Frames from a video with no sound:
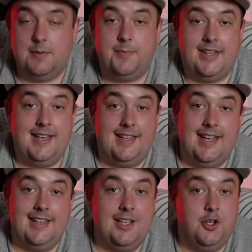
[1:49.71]
but then
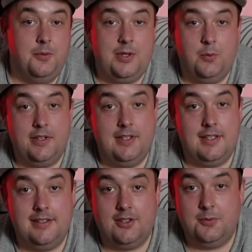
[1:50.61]
again, it could be 1
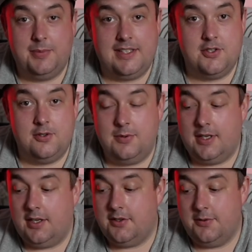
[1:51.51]
0, it could be 2
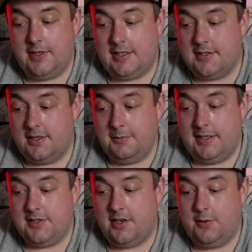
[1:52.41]
1. I do think it's going to be
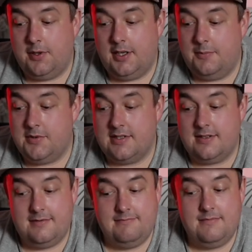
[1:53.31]
a tight one. I'm just
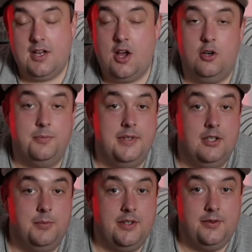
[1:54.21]
hoping
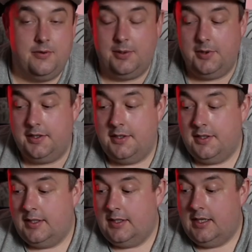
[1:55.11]
it'll be a 3 1.
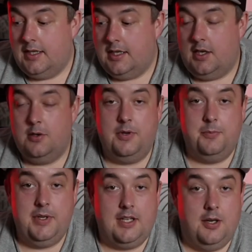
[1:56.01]
Hope it'll
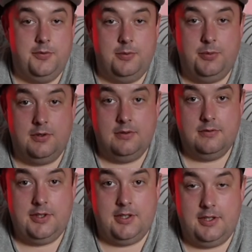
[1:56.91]
be comfortable,
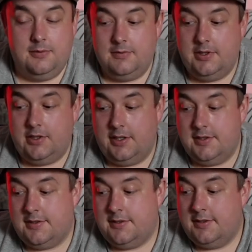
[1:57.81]
you know, a
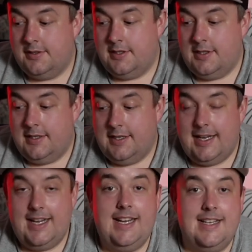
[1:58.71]
nice,
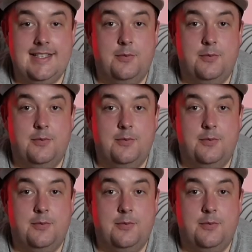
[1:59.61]
easy